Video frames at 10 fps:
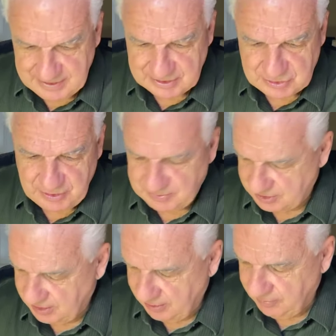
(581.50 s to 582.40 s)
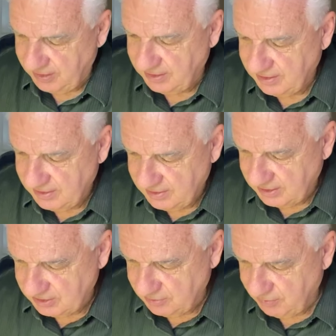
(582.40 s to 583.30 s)
the scripture that we that
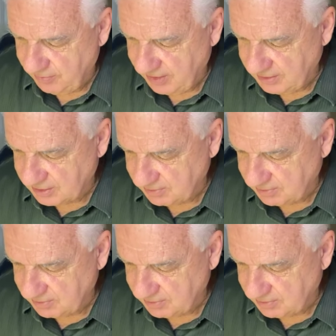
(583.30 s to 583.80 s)
we read this